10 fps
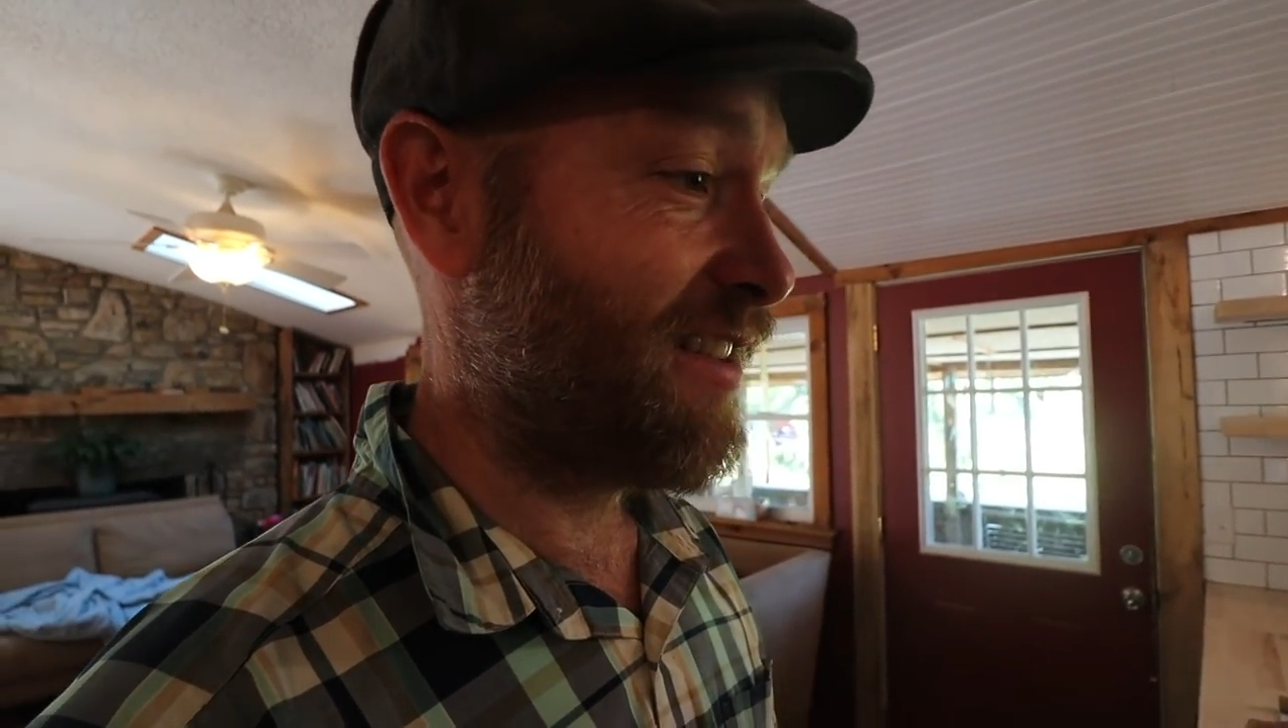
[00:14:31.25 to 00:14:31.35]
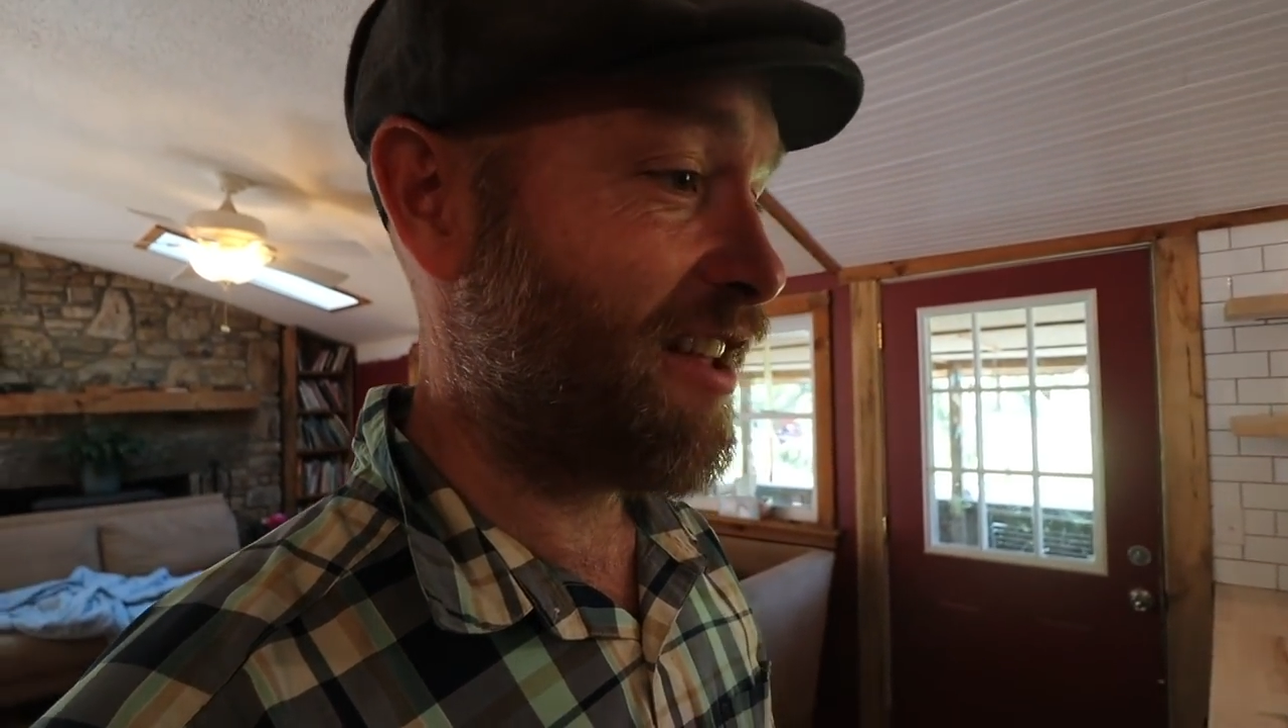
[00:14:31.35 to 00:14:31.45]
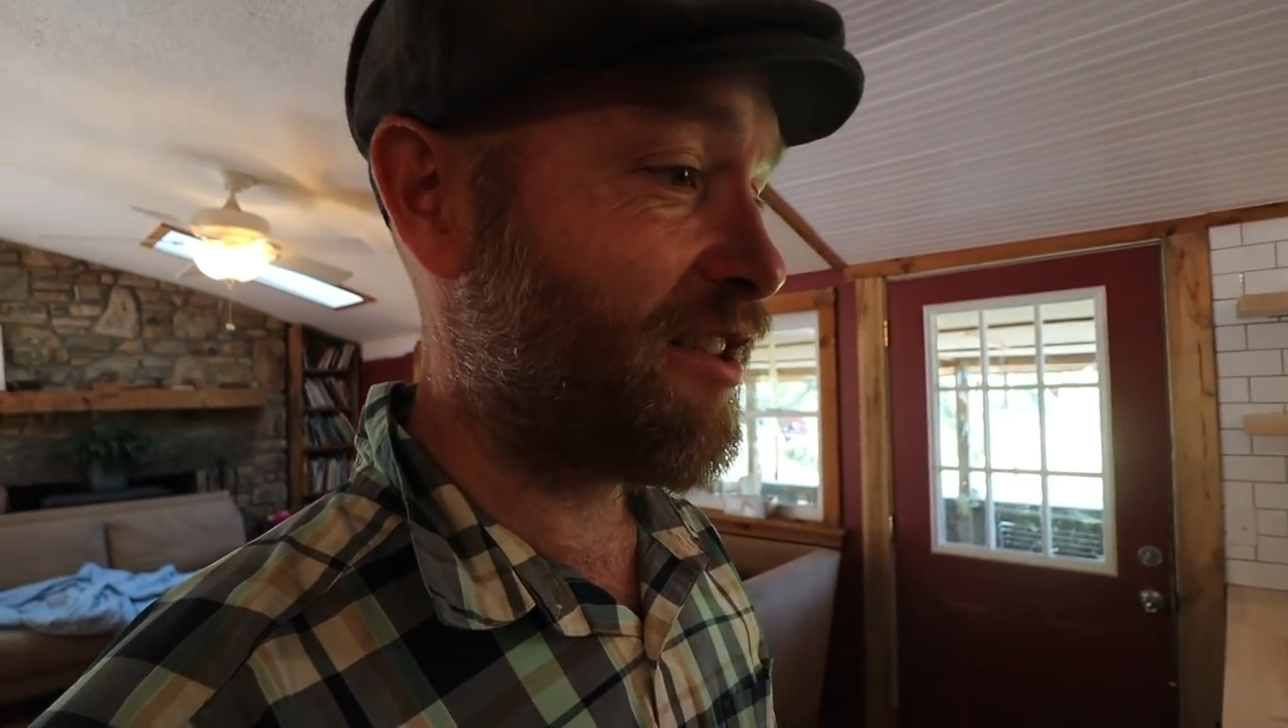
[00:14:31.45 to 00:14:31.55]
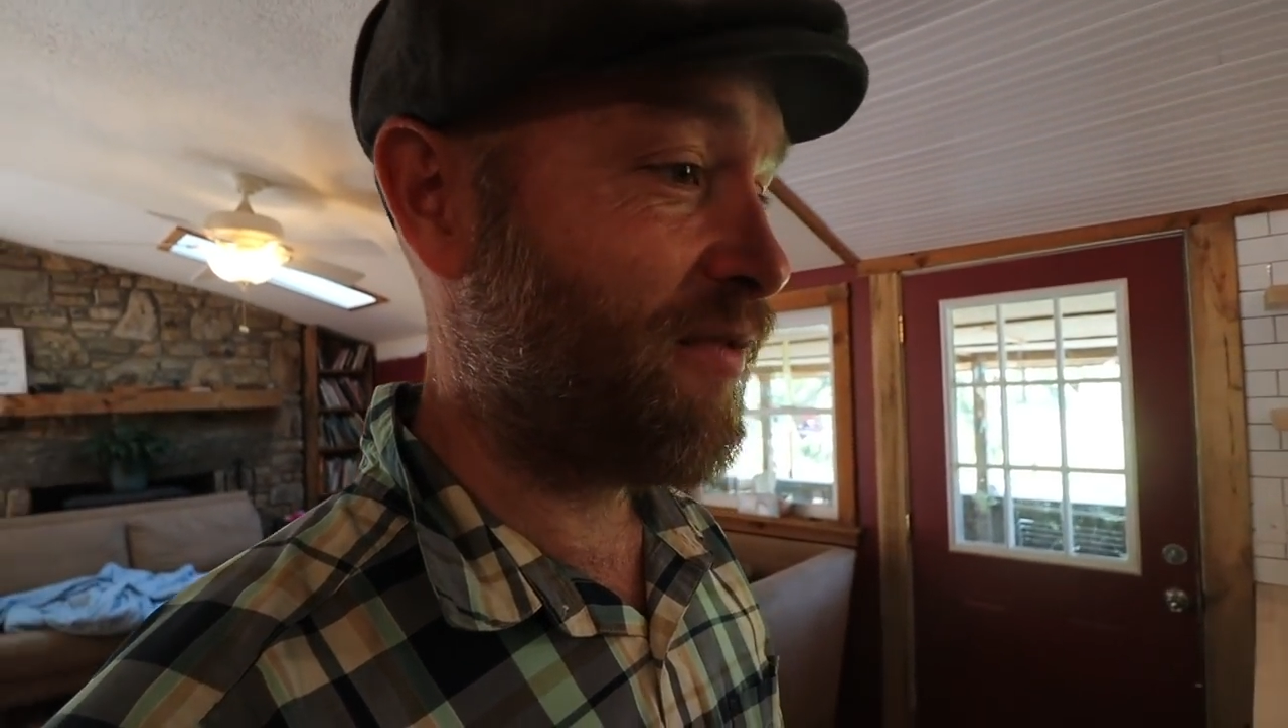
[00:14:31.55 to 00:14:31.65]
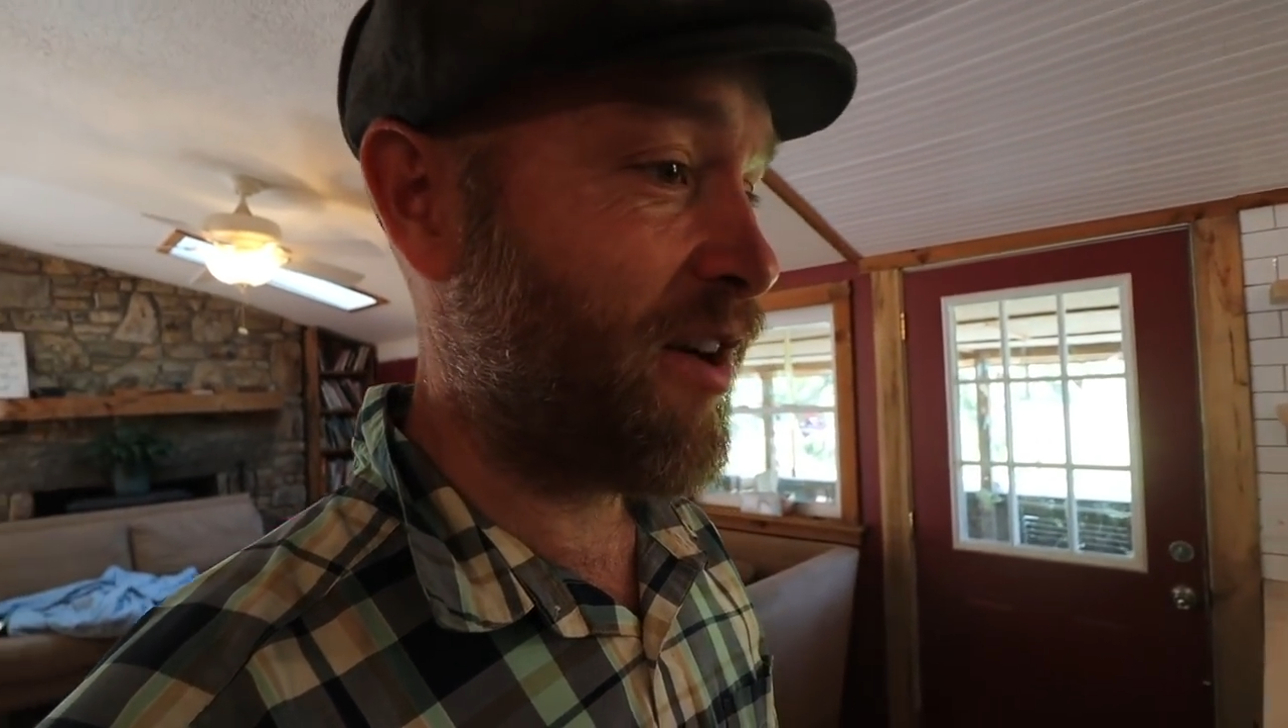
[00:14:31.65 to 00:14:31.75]

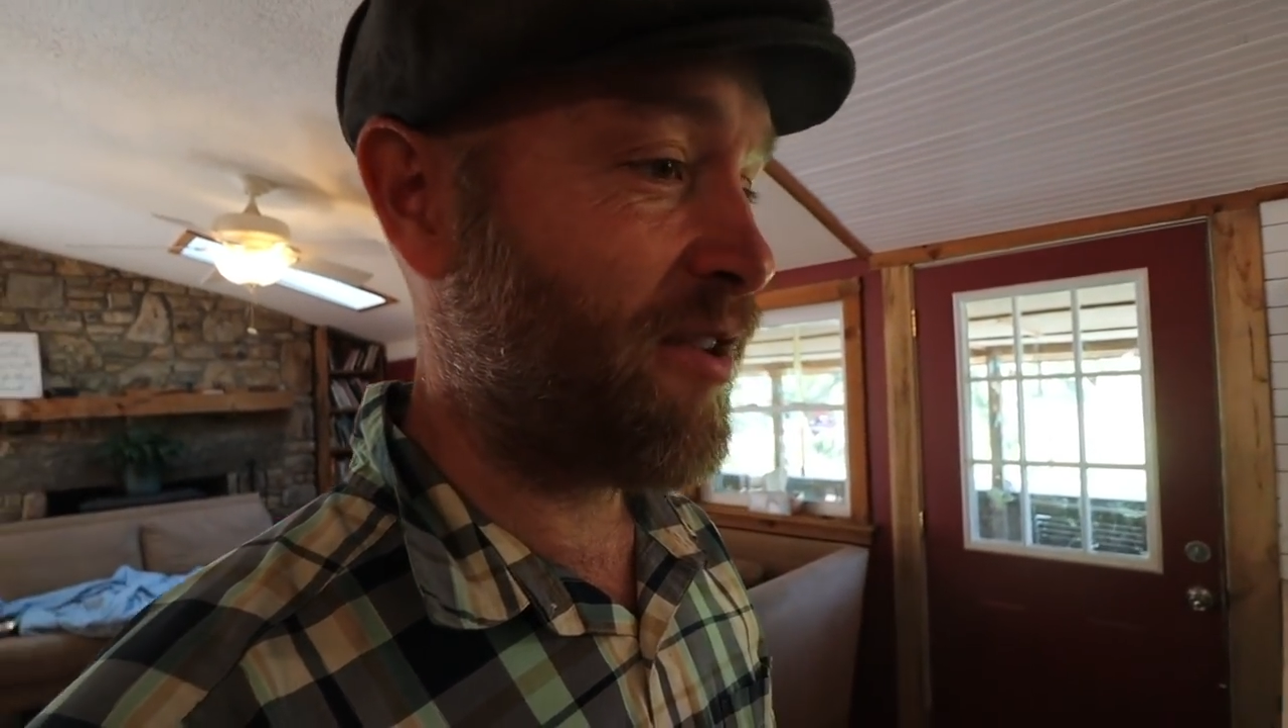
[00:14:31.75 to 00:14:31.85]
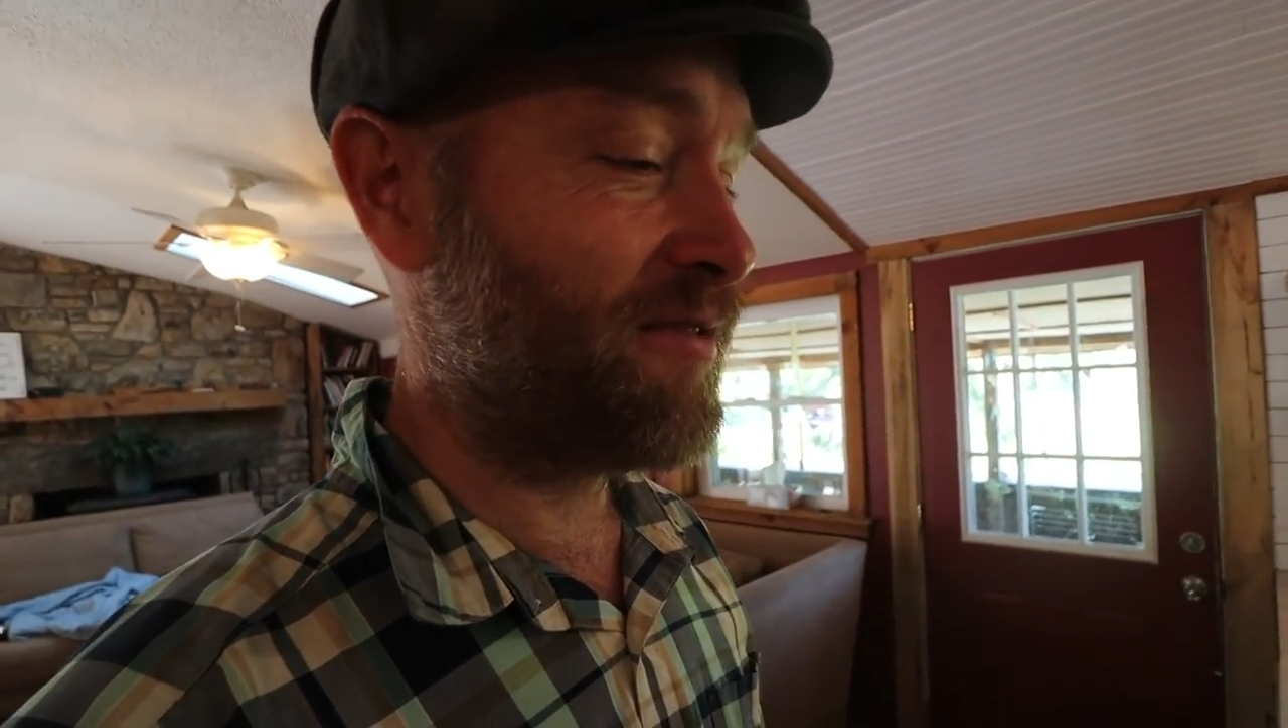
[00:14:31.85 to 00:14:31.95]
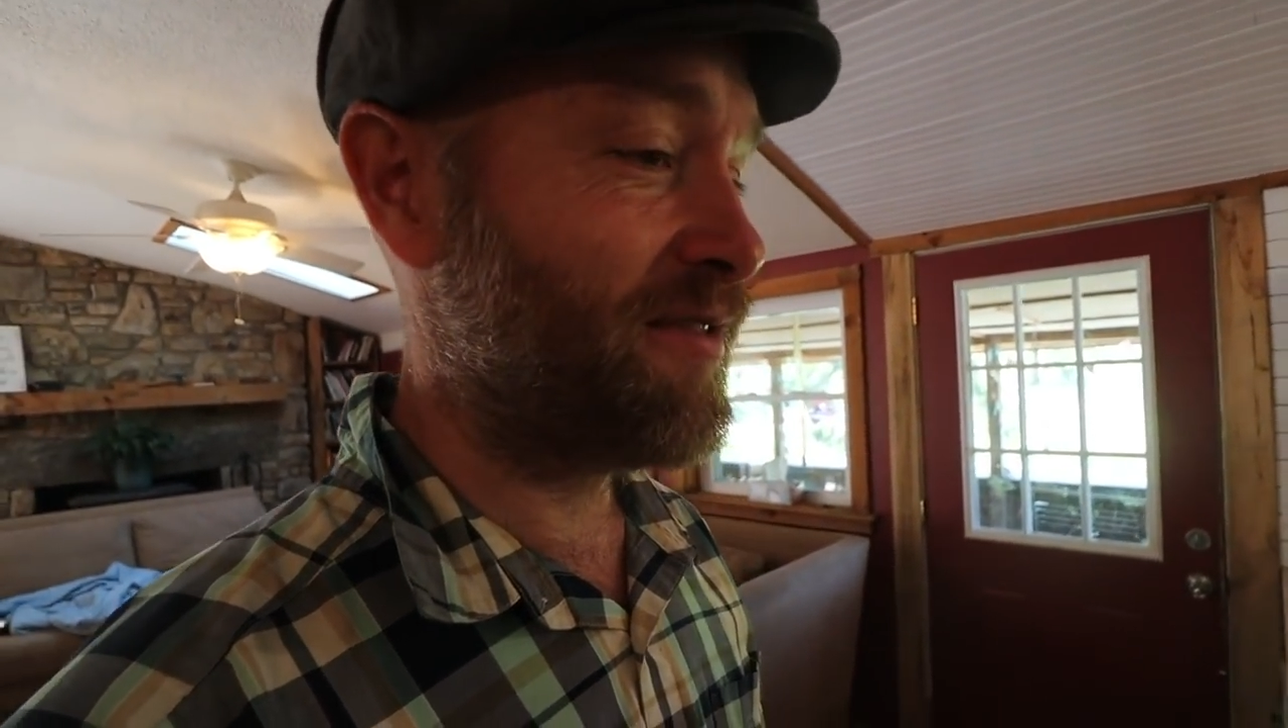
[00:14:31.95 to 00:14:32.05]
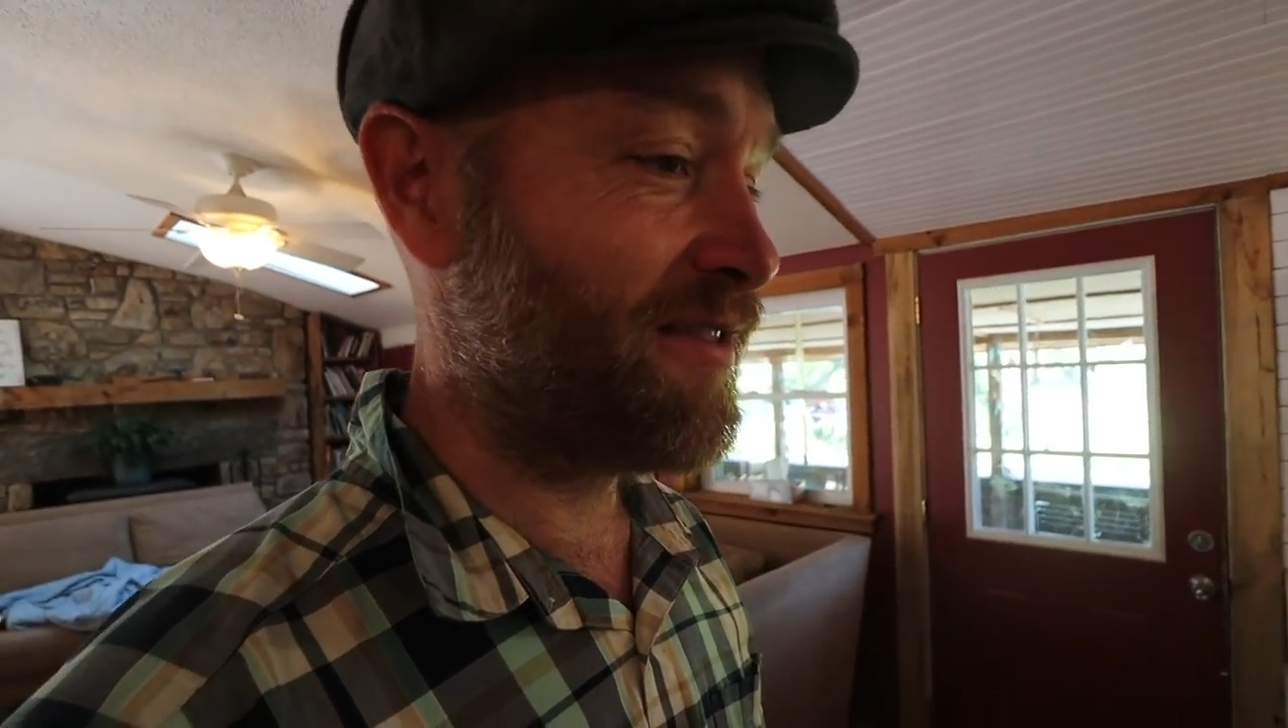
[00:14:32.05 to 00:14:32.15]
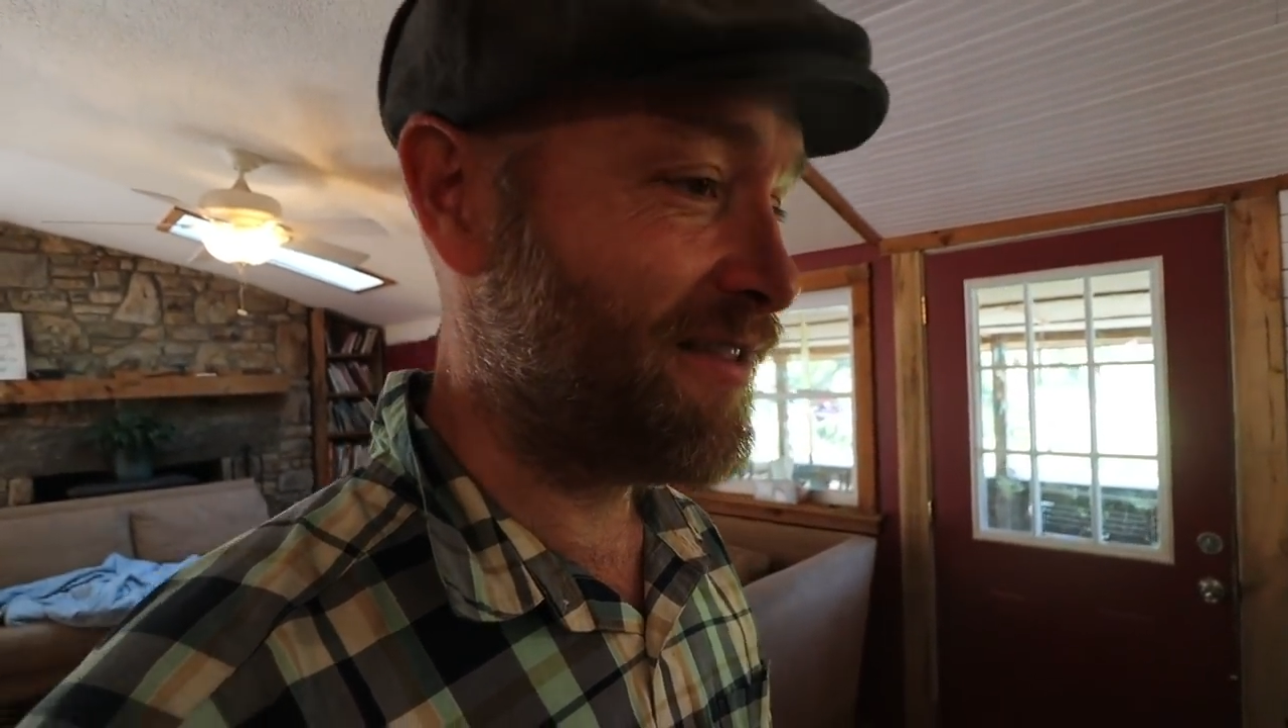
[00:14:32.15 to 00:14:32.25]
Not the phone.